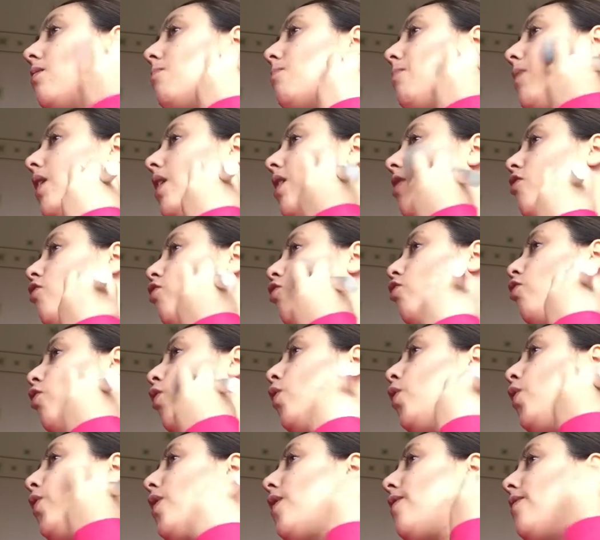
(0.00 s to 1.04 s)
making
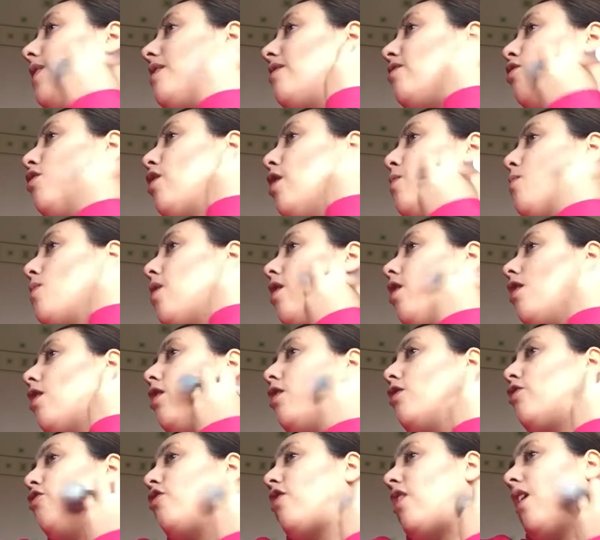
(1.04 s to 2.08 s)
sure that there's no
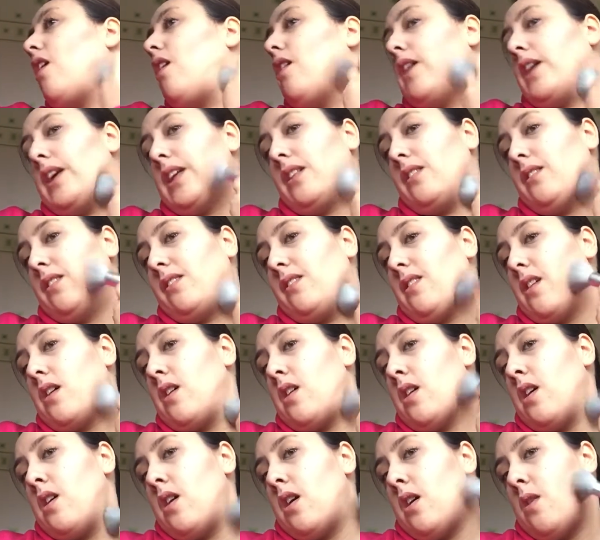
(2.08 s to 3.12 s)
harsh lines.
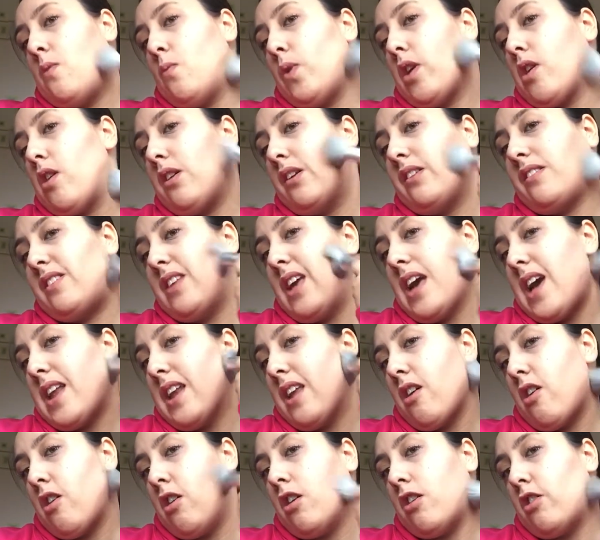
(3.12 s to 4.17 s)
We can't see
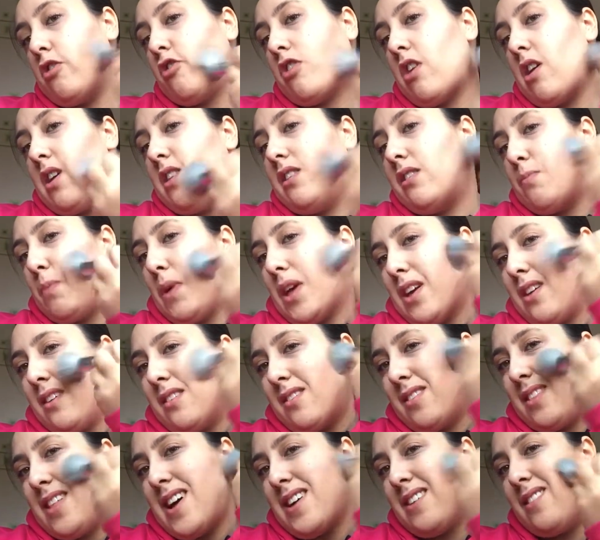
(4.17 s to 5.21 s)
any harsh lines
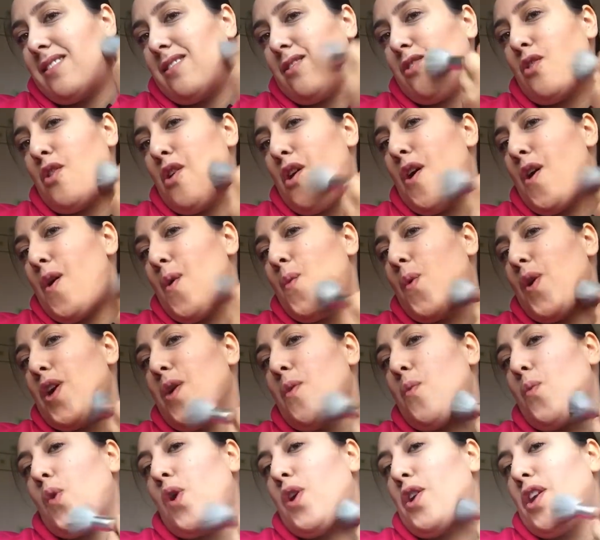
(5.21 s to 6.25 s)
because that's not what
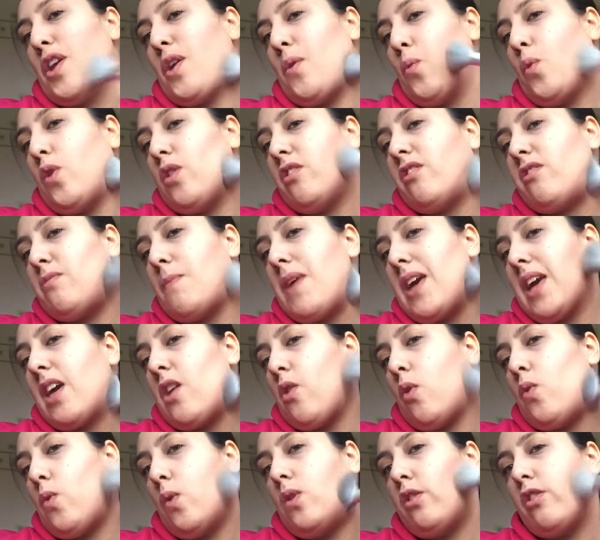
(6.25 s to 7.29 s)
you want. You want to make
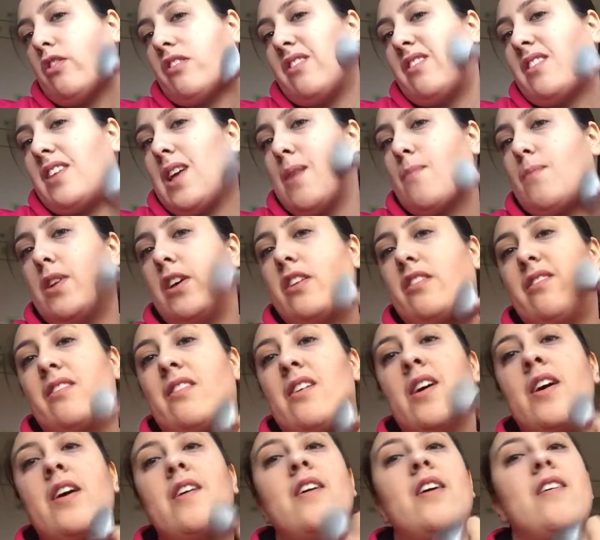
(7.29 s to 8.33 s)
it all look seamless
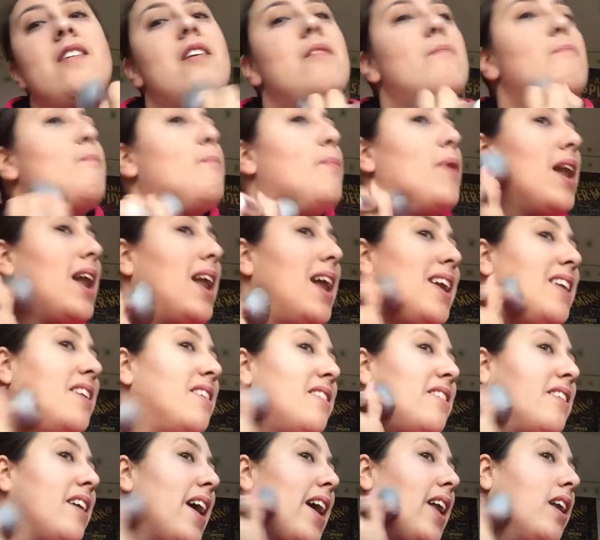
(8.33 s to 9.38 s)
and
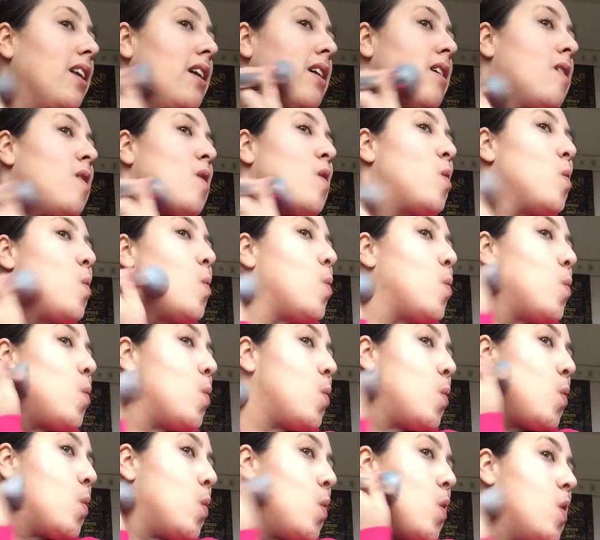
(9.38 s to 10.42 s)
blend in.
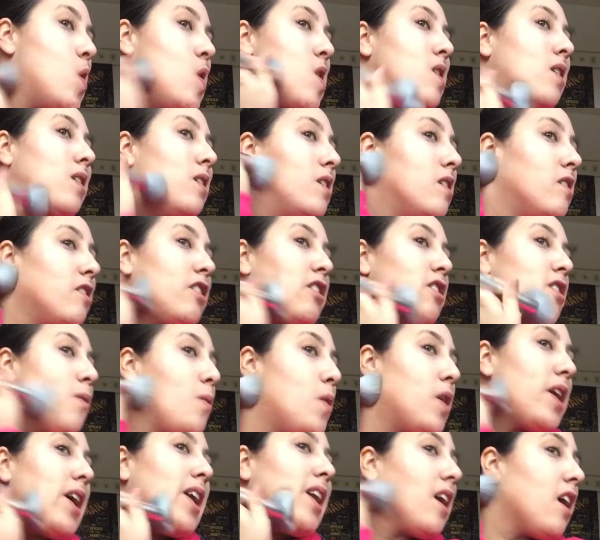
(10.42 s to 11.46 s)
So you don't
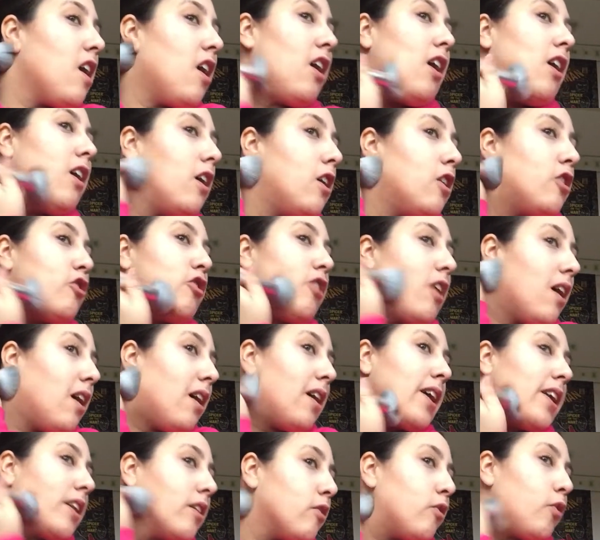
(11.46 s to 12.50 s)
want any harsh
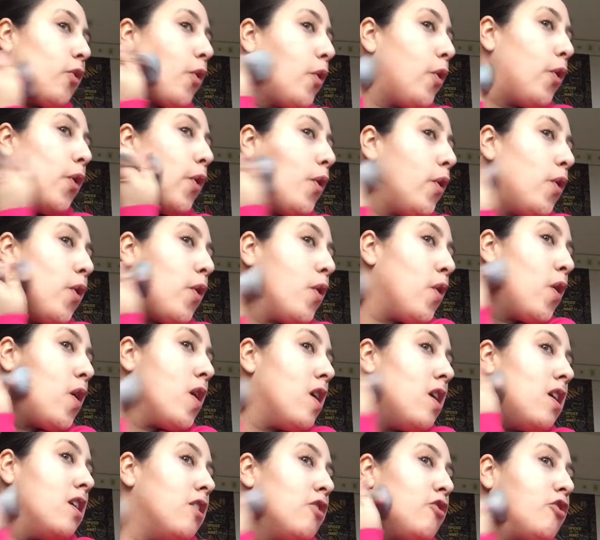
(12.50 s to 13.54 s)
lines.
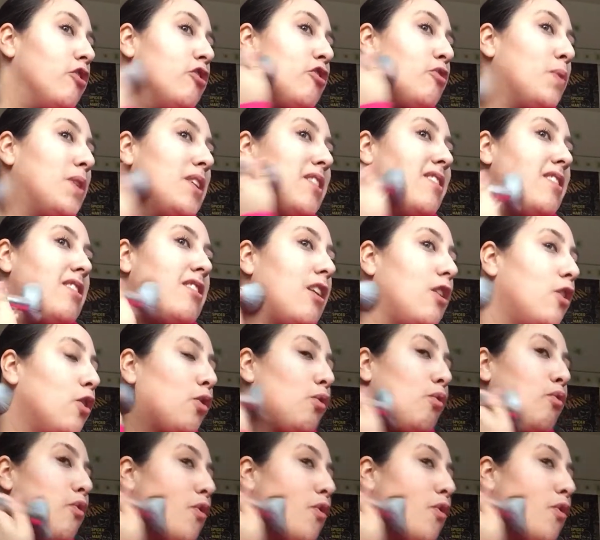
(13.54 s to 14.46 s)
Just want it to look